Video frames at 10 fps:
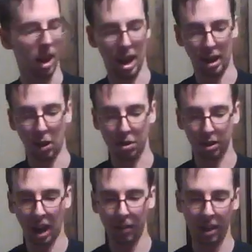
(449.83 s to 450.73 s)
And he also
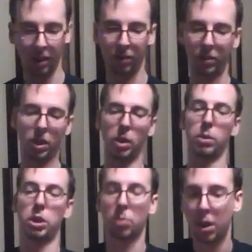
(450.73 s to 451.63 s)
gave me,
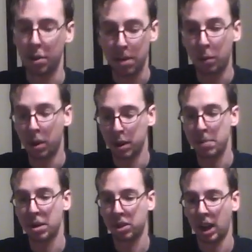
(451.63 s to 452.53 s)
which is one of the
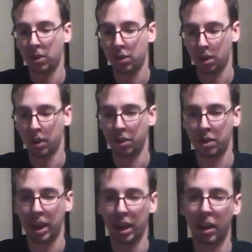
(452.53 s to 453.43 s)
best games on
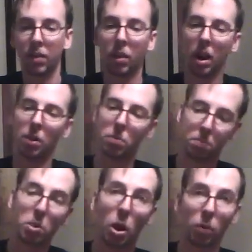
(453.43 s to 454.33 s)
Sega,
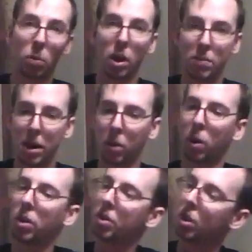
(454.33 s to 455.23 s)
one of the better
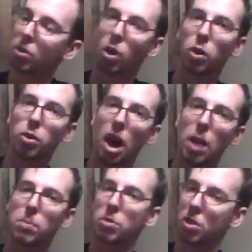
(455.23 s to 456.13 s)
ones, is Turtles
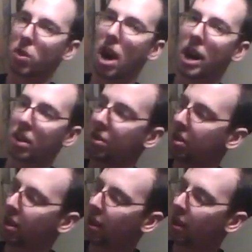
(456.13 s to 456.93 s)
Hyperstone Heist.